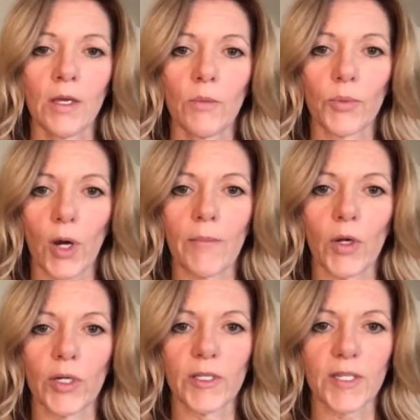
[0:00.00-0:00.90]

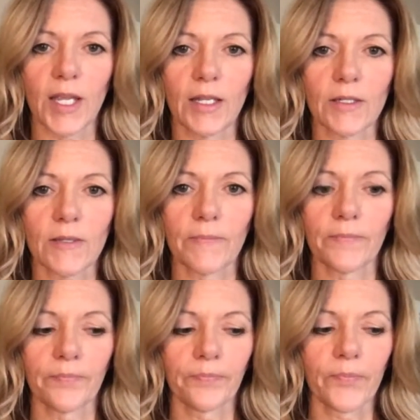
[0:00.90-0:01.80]
primary states.
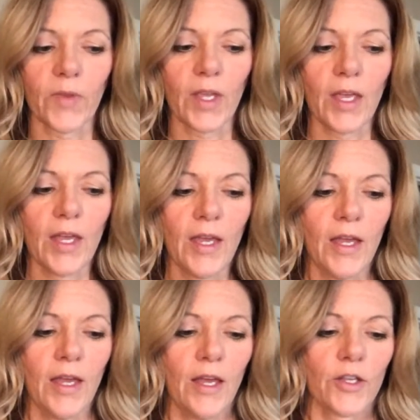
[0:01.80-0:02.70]

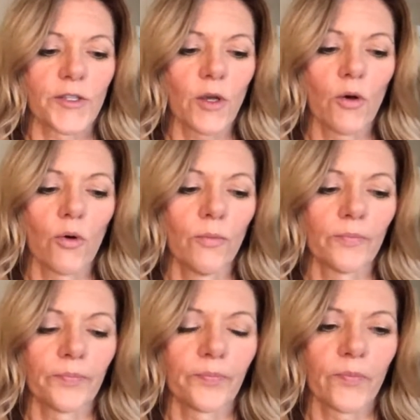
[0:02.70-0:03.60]
So
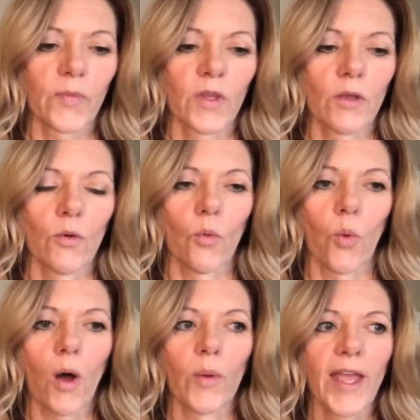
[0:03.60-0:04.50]

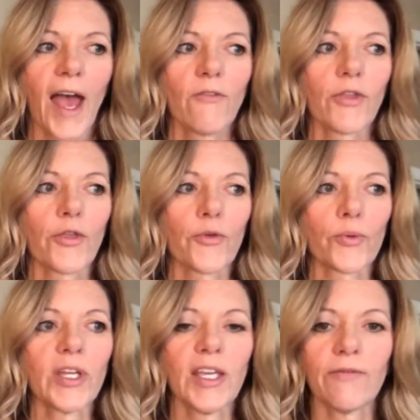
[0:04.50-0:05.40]
while we have
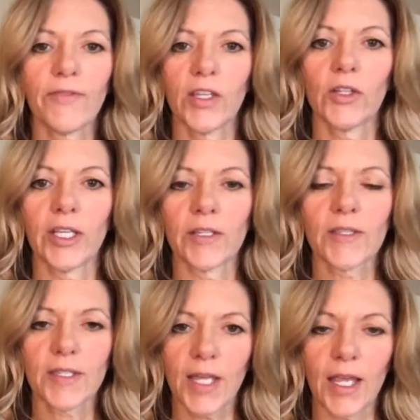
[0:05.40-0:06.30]
three feeling
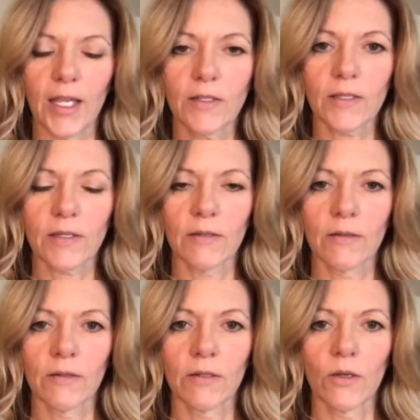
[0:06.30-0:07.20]
states,
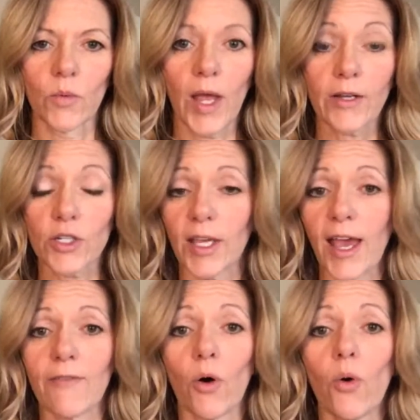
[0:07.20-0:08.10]
we actually
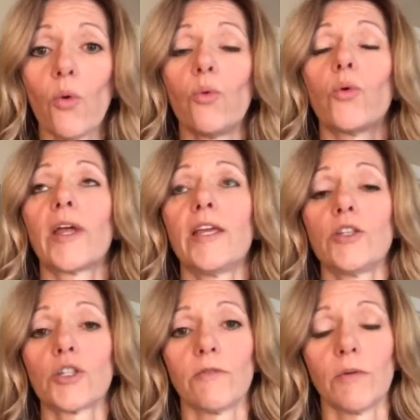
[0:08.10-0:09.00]
have a whole
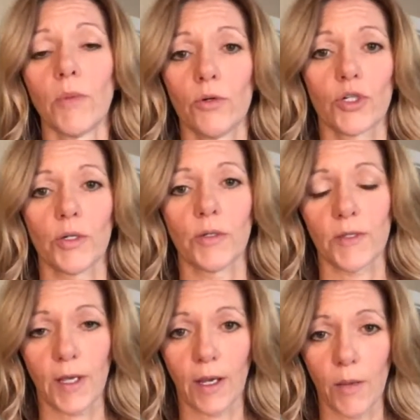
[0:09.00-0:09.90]
range of
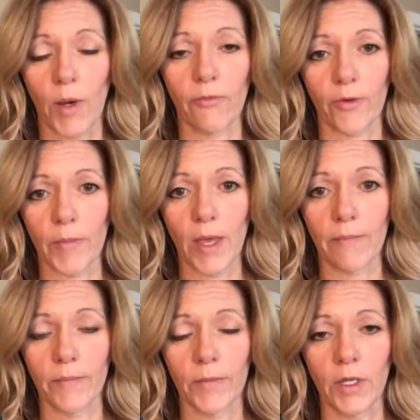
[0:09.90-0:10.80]
emotions that come up from them.